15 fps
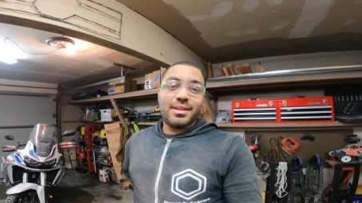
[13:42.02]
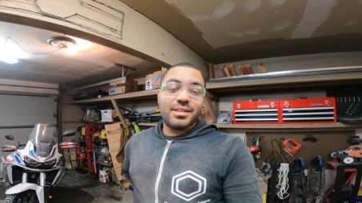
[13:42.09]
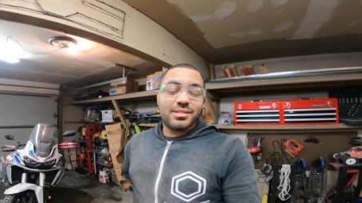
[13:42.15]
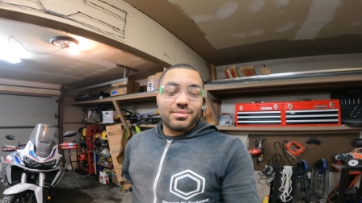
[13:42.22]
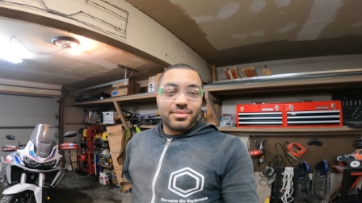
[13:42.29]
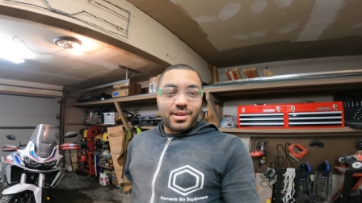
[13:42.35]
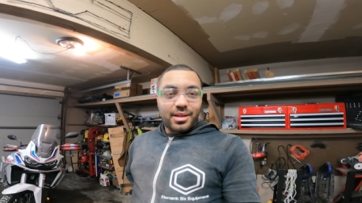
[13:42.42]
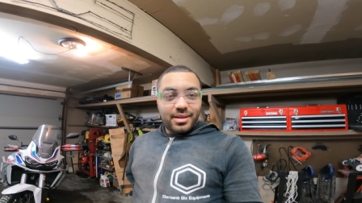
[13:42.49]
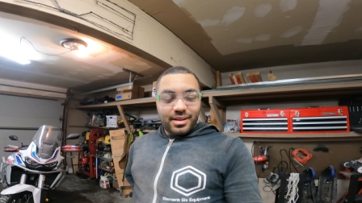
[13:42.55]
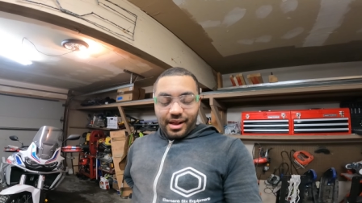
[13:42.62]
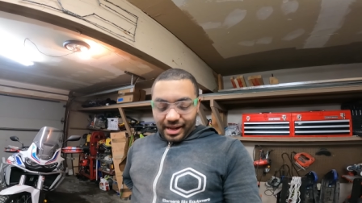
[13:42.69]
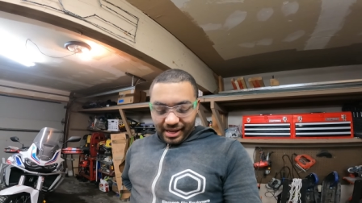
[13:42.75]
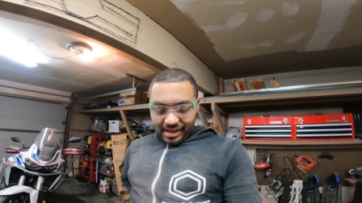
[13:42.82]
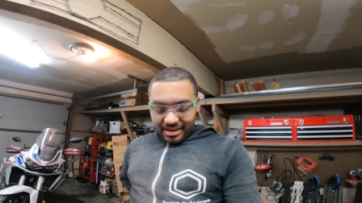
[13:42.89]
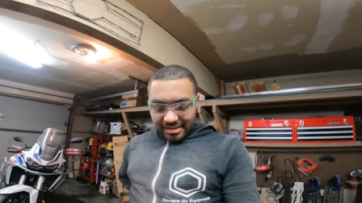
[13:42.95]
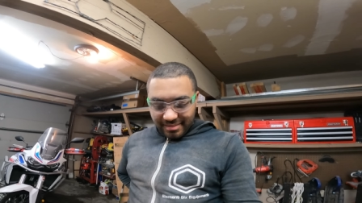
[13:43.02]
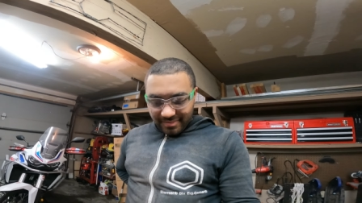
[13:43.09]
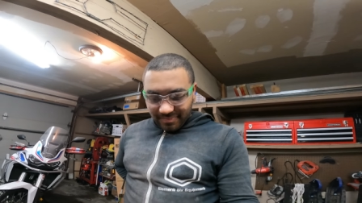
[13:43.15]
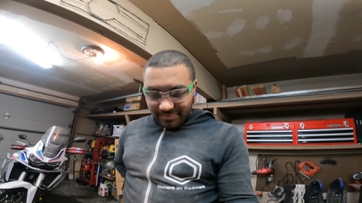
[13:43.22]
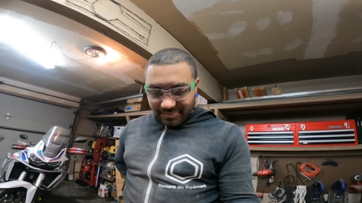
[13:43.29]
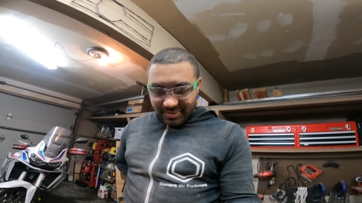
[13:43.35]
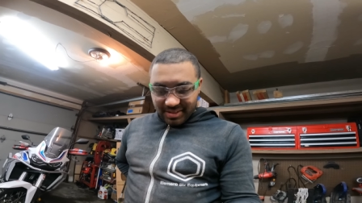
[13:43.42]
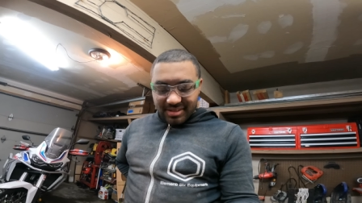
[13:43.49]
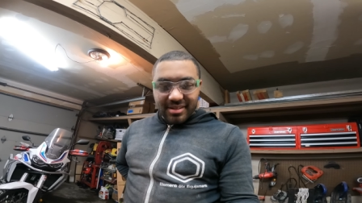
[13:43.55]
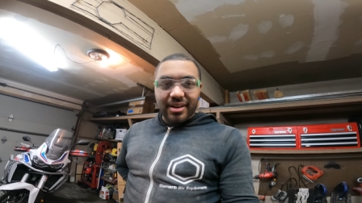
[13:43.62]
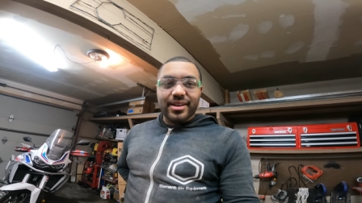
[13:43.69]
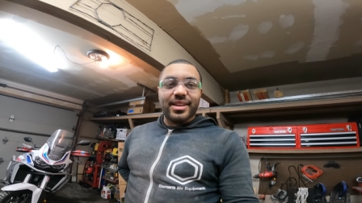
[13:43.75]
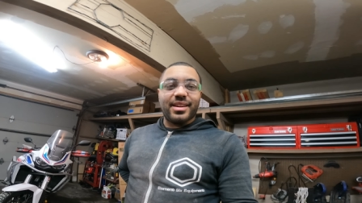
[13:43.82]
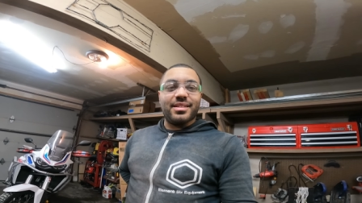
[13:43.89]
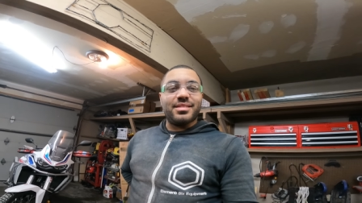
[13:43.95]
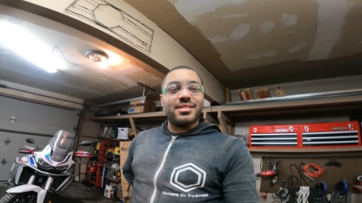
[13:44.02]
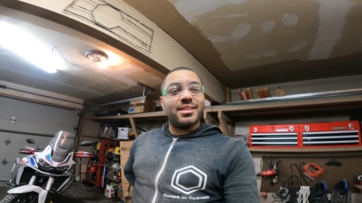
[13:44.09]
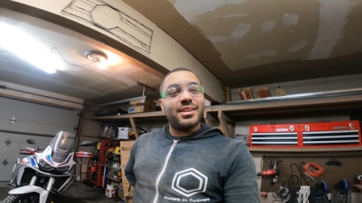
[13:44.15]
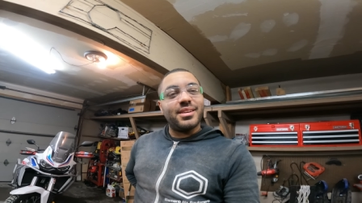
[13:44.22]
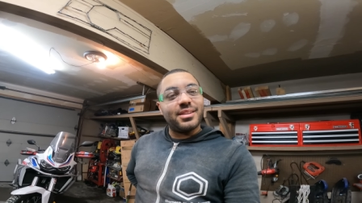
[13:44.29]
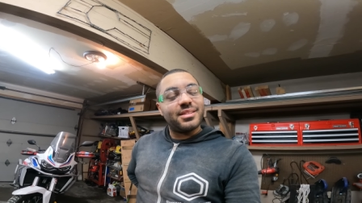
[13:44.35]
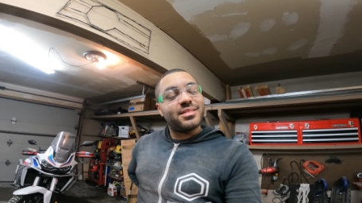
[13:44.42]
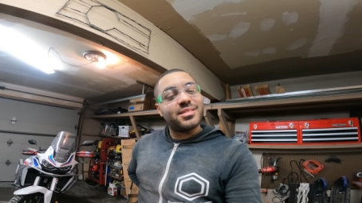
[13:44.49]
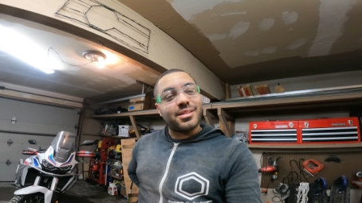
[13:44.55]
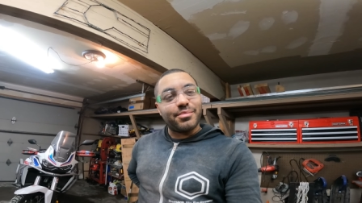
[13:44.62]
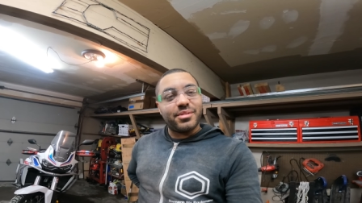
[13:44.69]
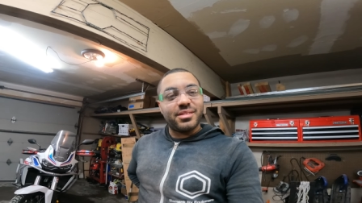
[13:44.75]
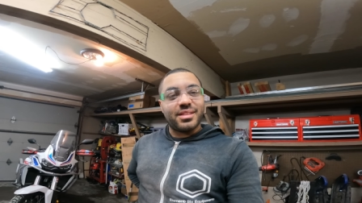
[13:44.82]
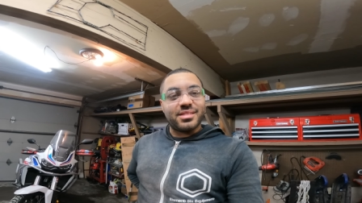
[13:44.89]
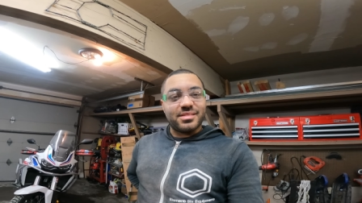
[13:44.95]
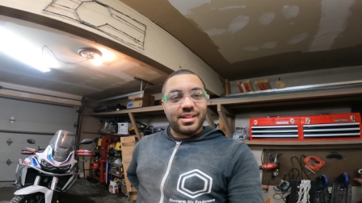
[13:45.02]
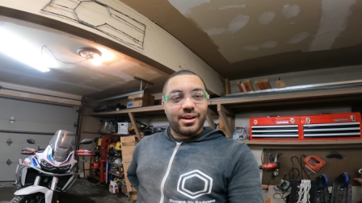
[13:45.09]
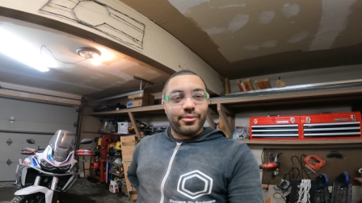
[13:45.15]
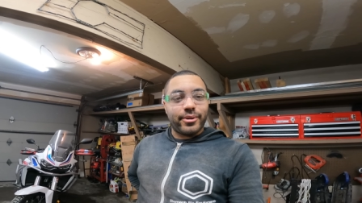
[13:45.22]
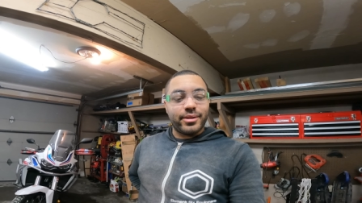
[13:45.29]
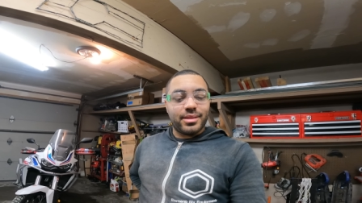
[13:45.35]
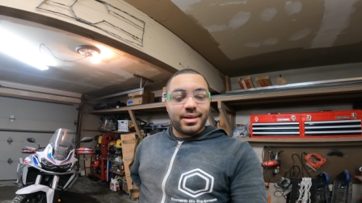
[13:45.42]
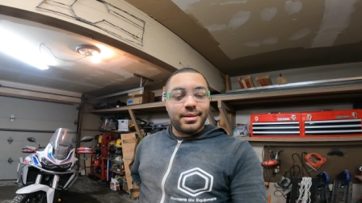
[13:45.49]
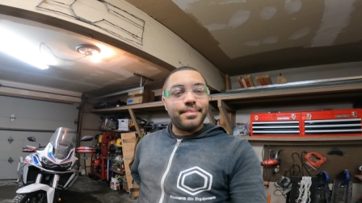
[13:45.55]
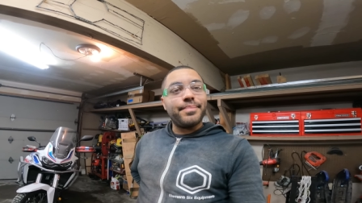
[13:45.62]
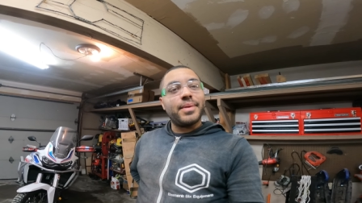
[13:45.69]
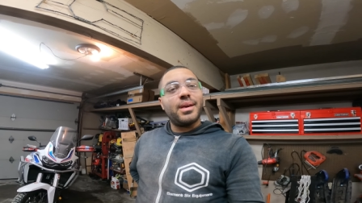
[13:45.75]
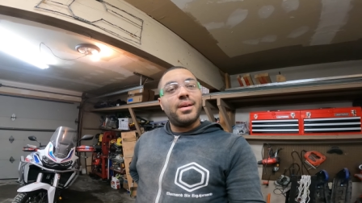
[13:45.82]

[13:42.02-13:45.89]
it's really not it's turning into something that's not worth it.